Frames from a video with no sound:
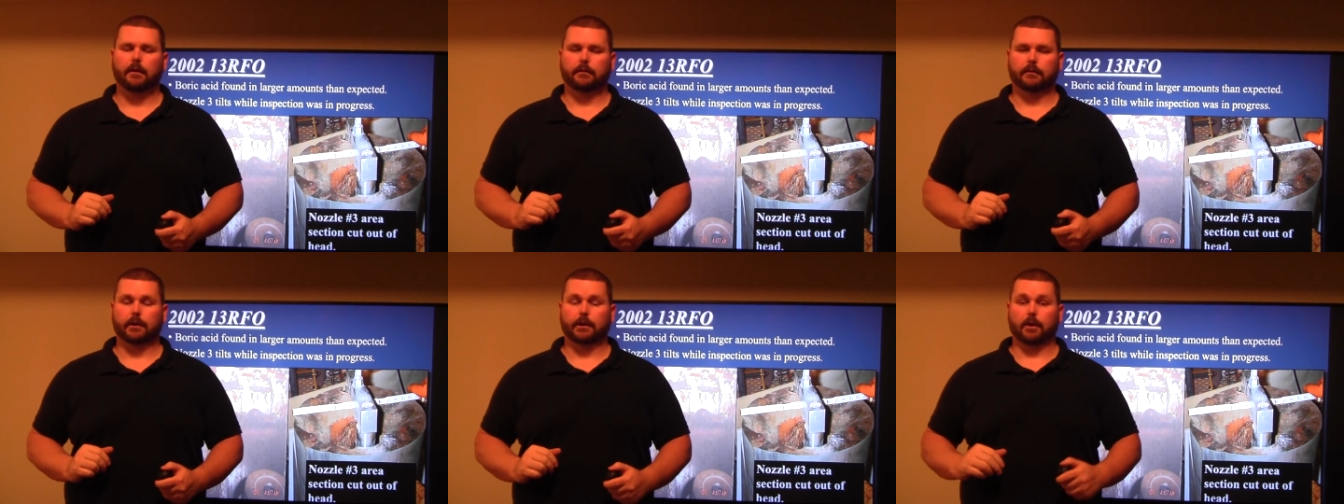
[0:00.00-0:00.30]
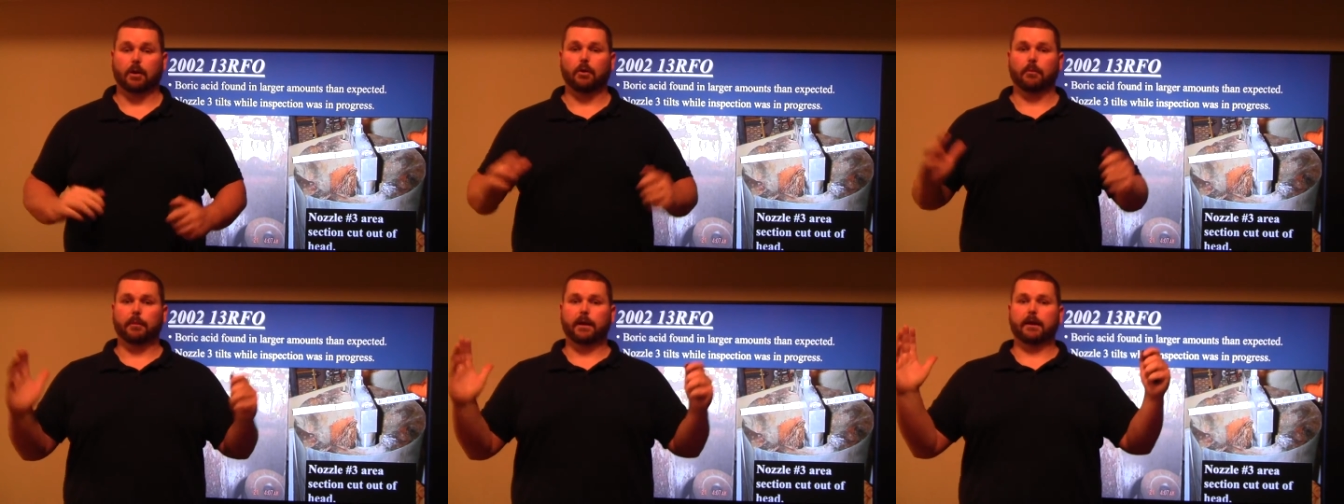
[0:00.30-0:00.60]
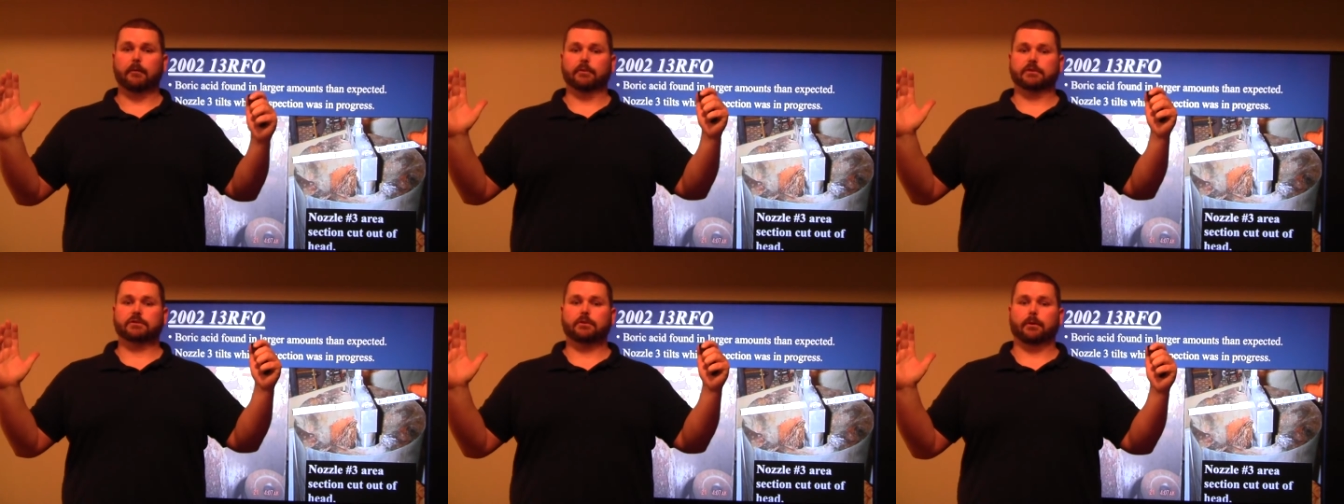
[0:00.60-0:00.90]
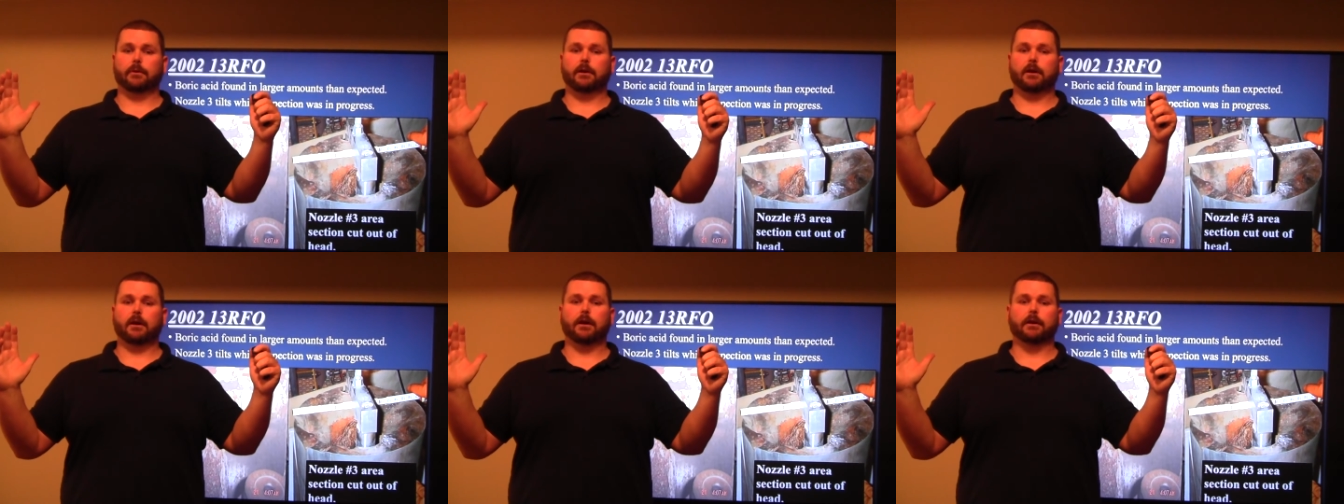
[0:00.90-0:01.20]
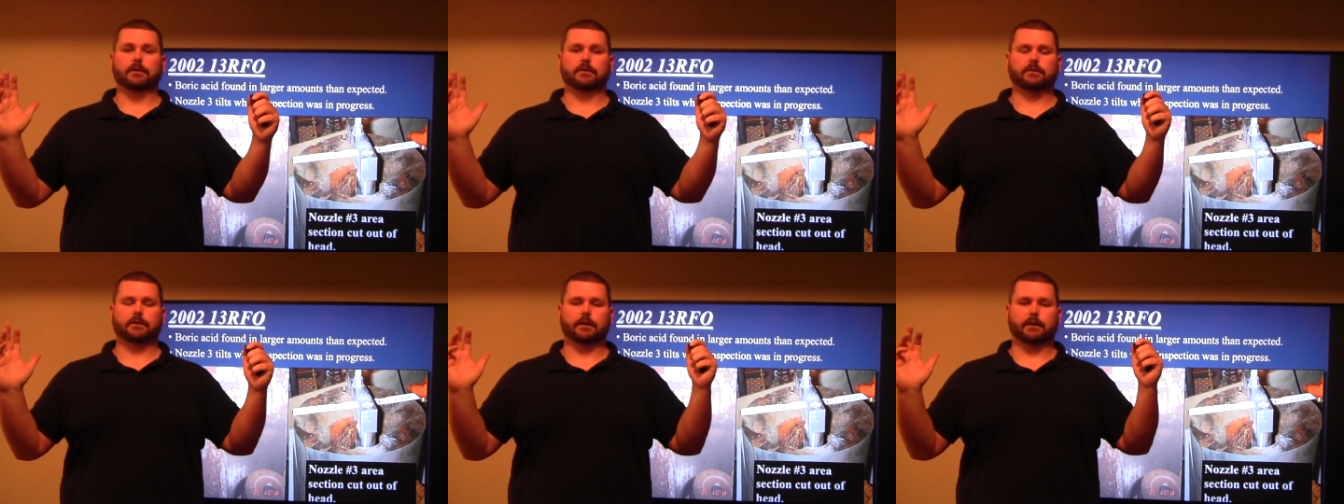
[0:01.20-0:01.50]
They're like, oh man, what's going
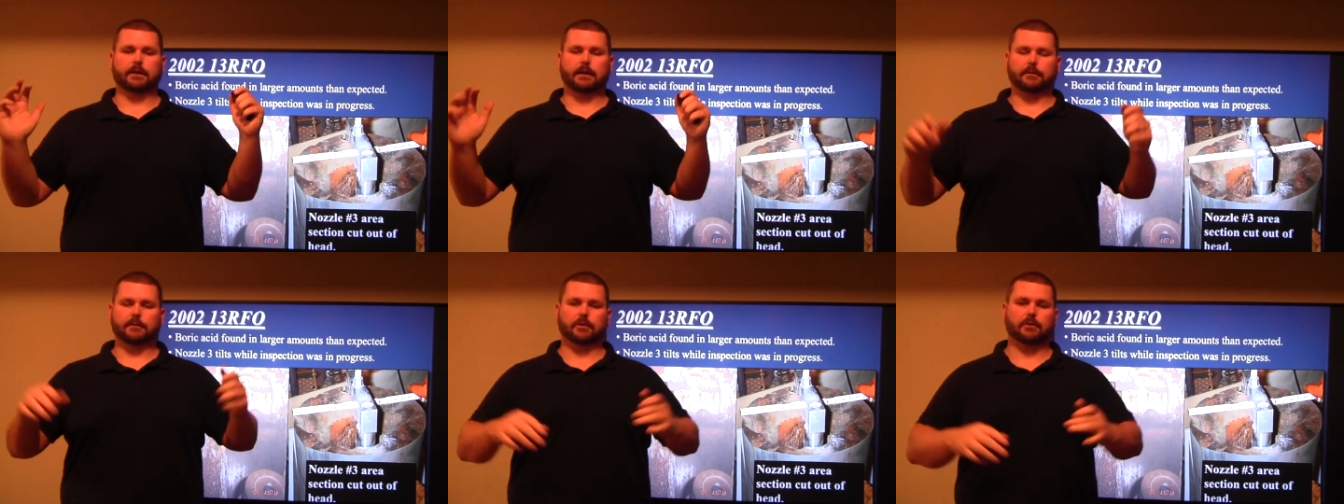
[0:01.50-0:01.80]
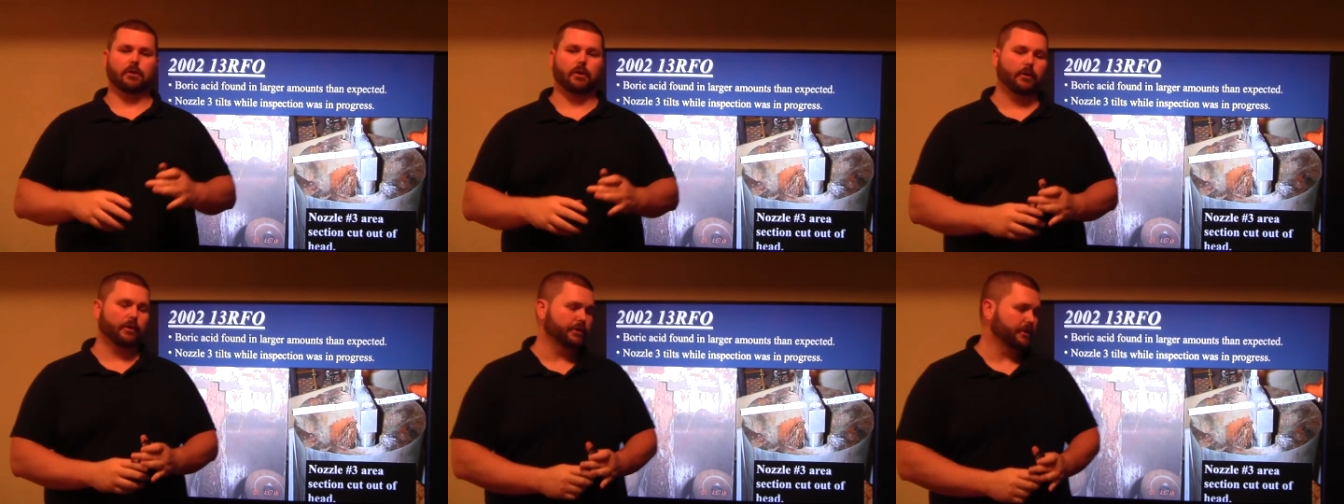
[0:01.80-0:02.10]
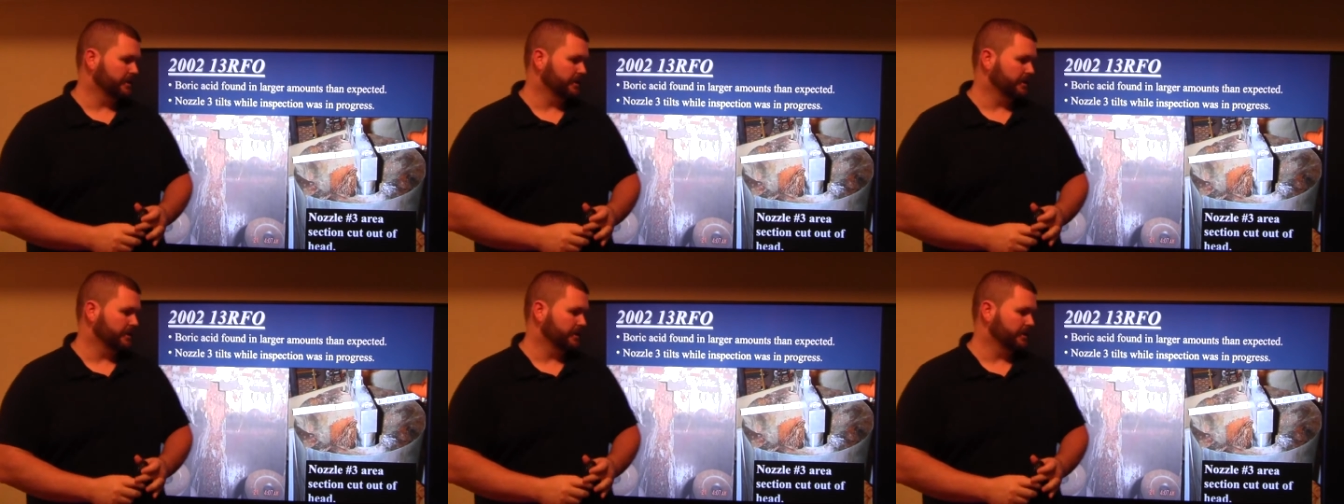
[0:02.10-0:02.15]
on? So they kept them going.